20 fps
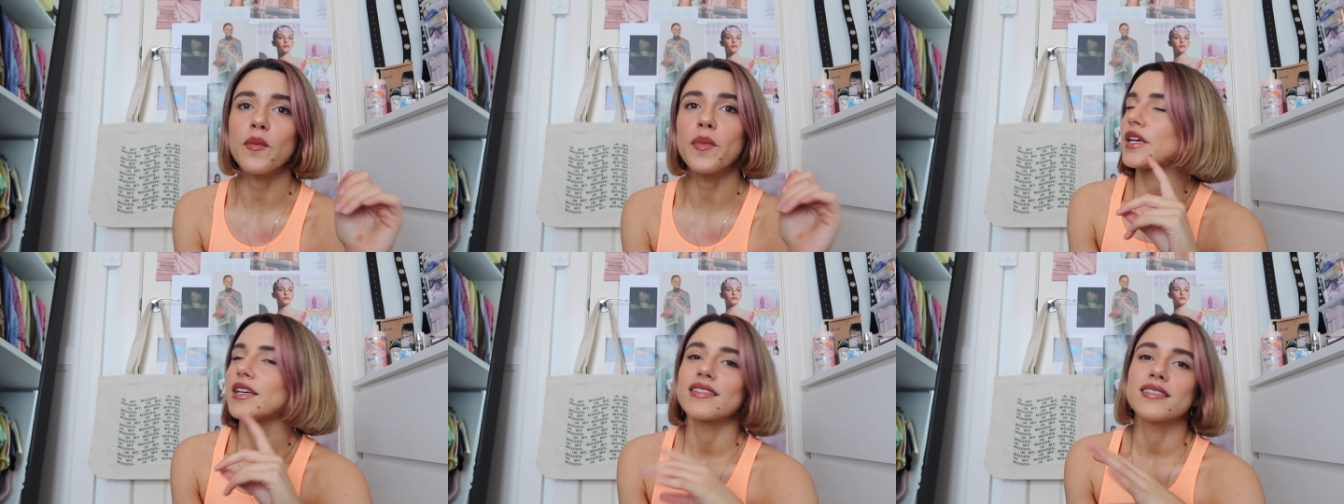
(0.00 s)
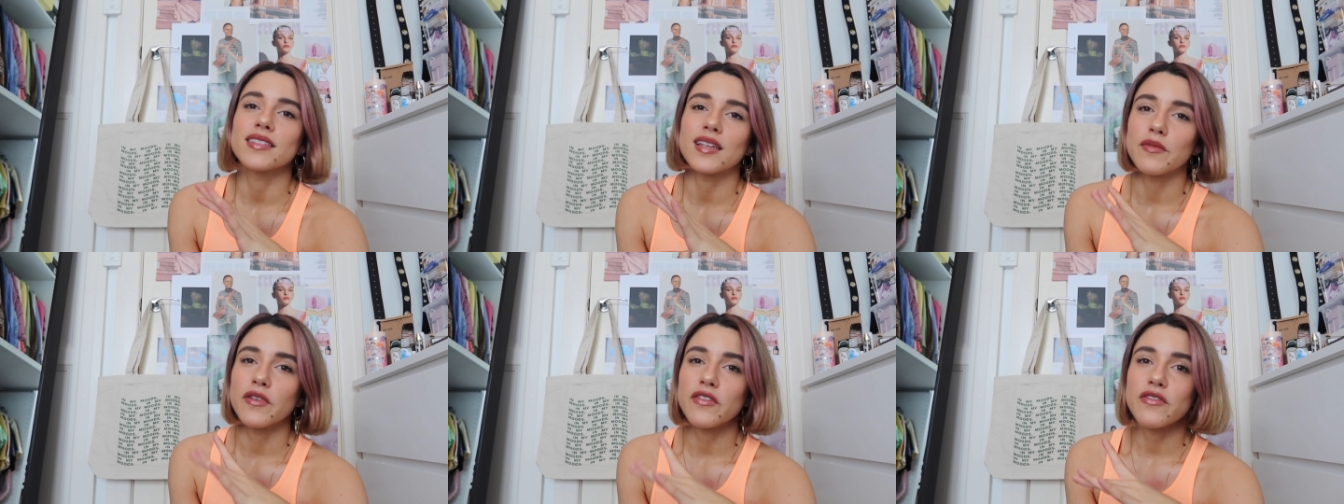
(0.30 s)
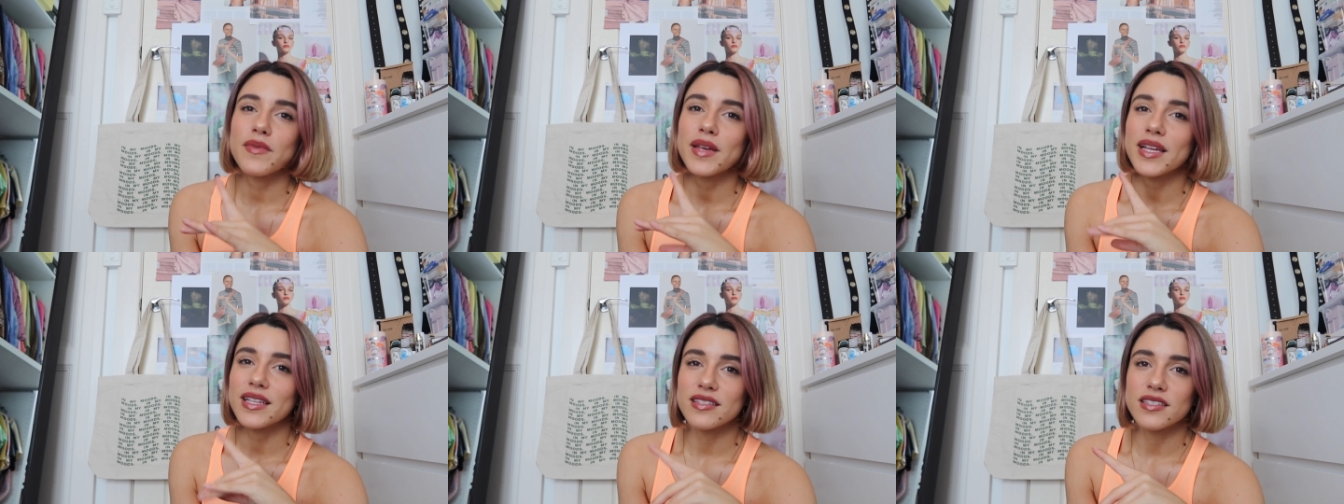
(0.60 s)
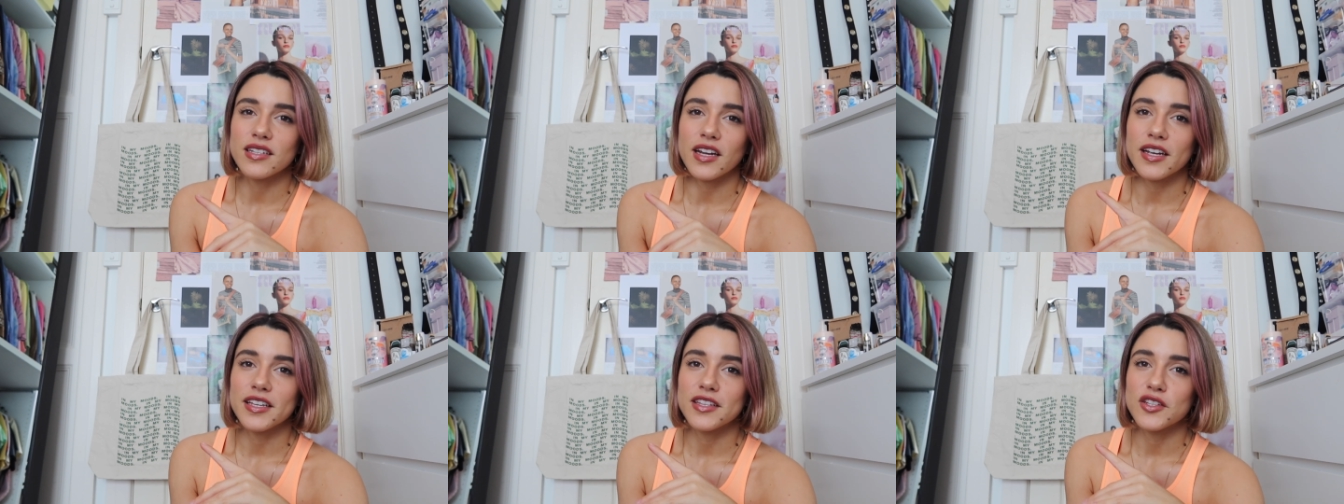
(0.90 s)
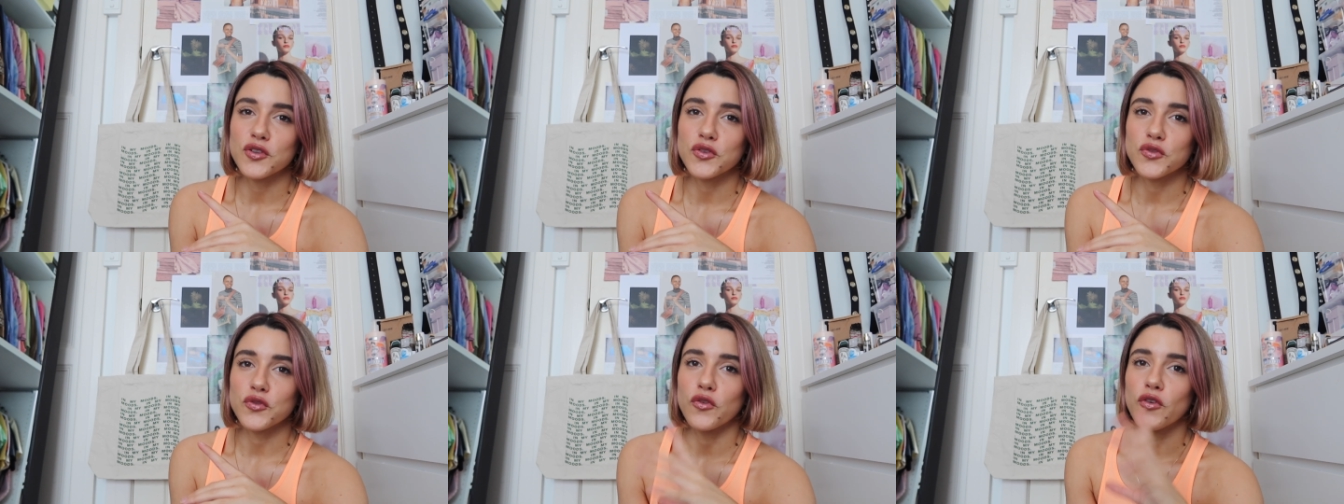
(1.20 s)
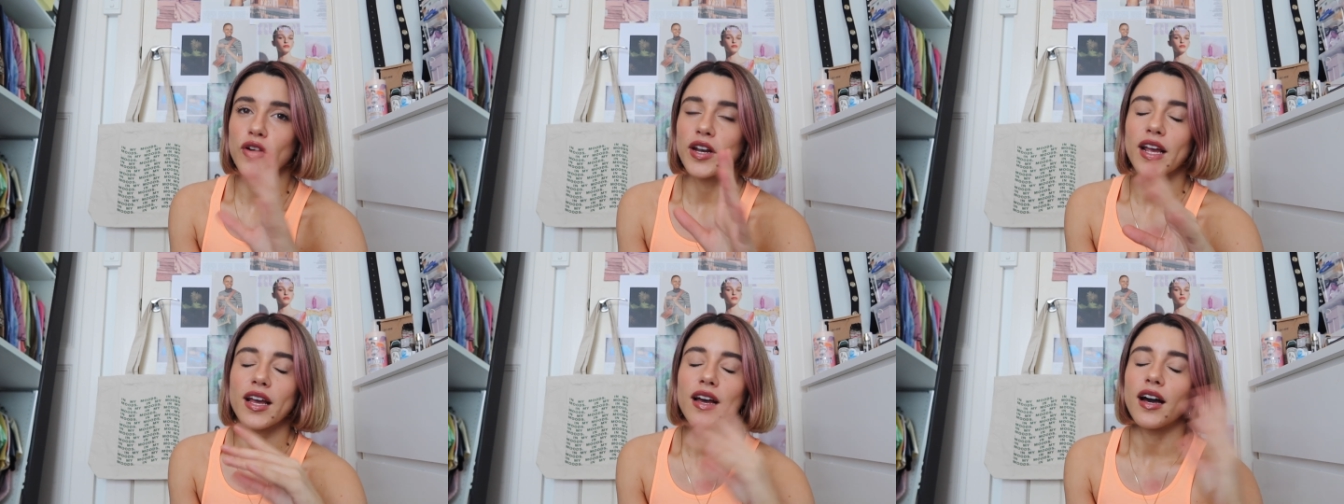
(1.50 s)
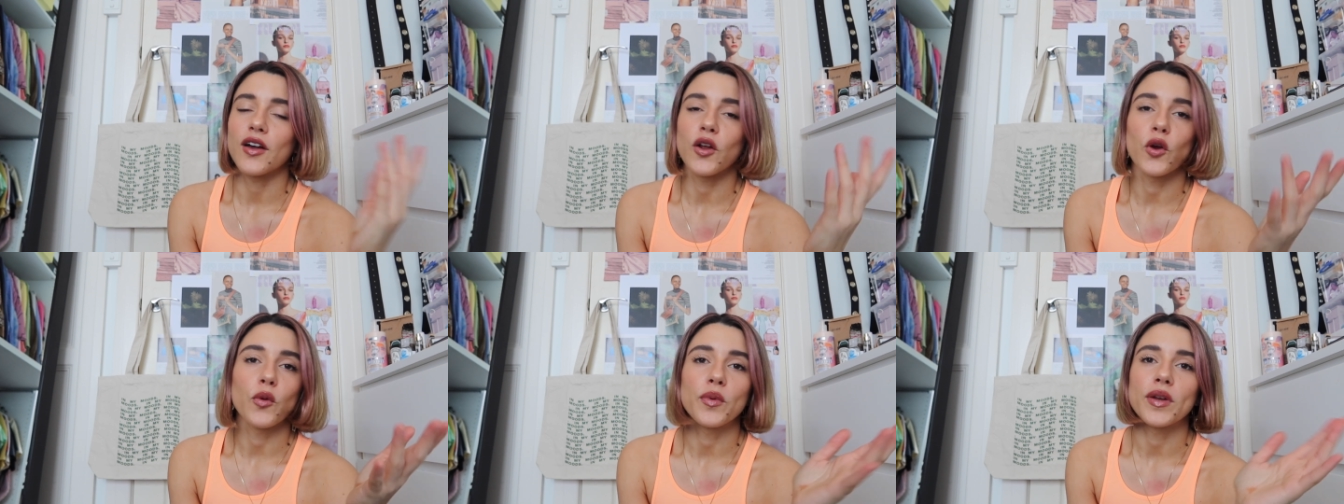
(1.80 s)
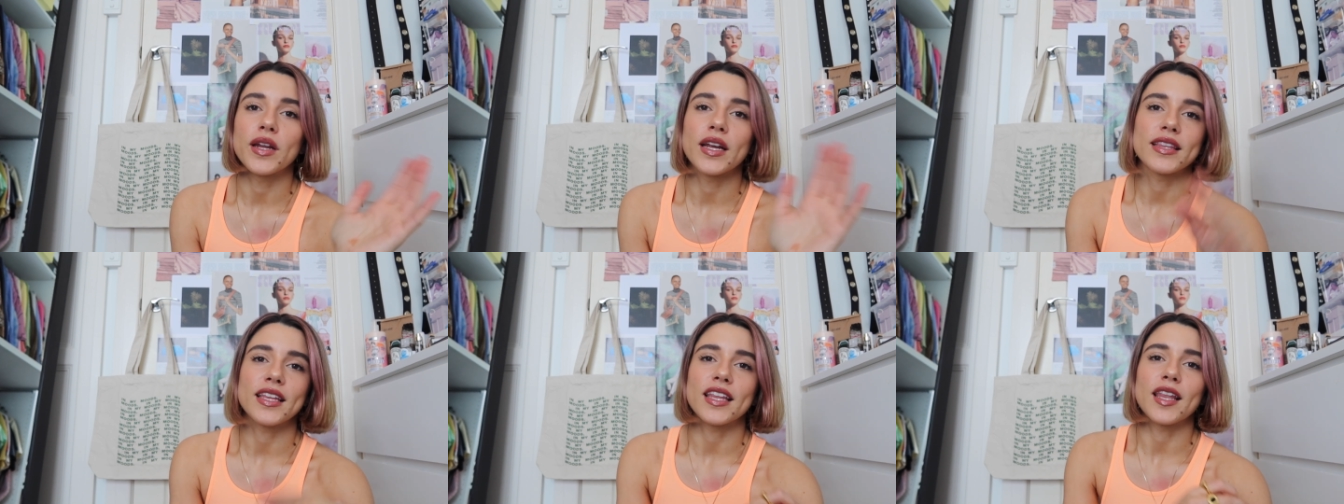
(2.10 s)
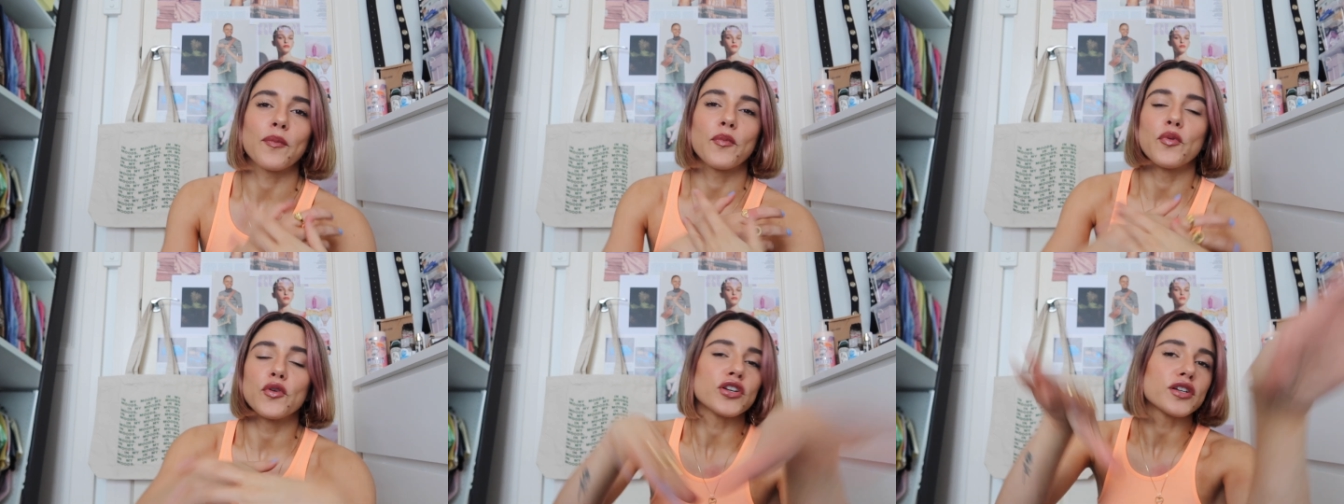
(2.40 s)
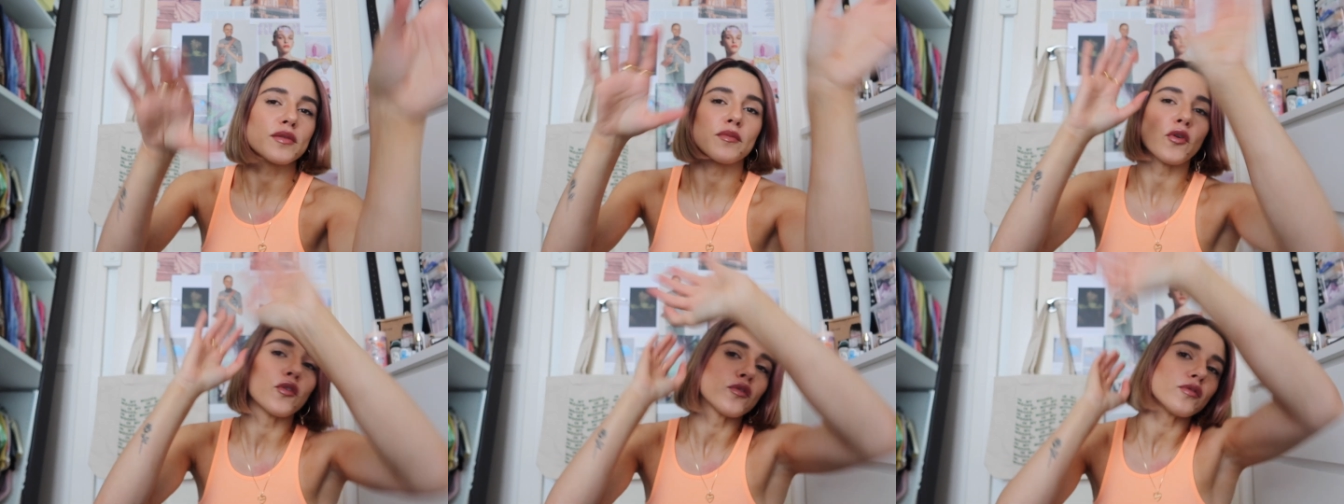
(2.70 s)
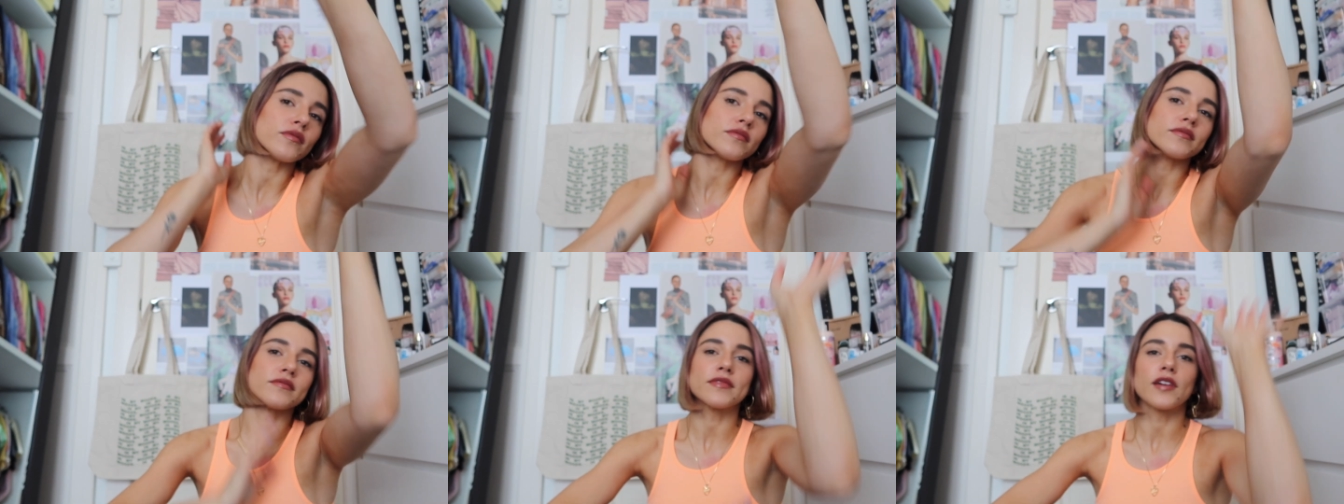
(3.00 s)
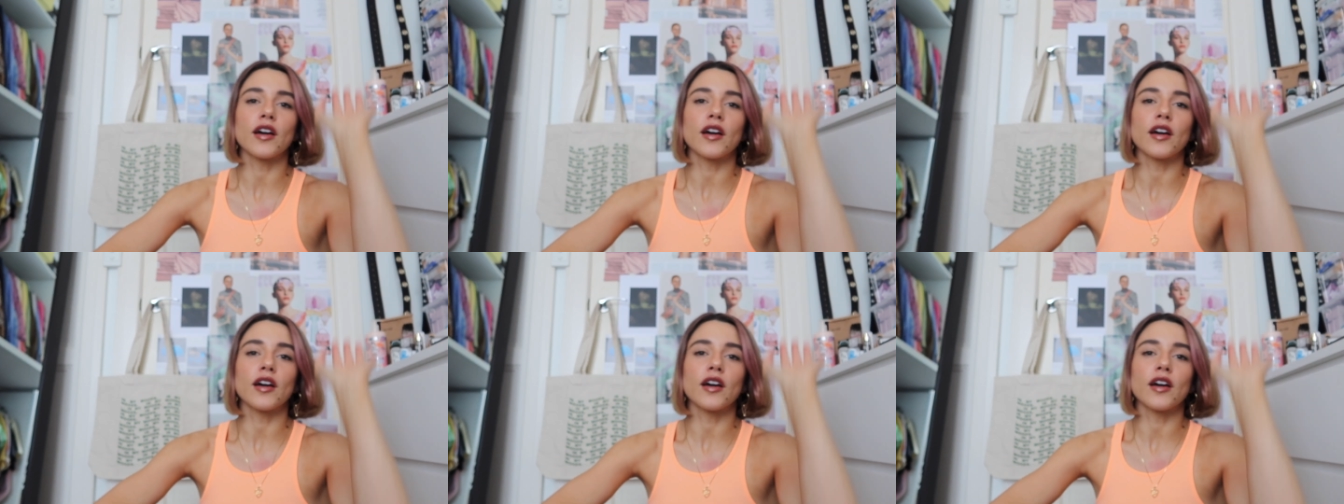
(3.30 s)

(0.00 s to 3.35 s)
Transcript: because some of them get stuck in this drawer and I can't open it, and then I push them all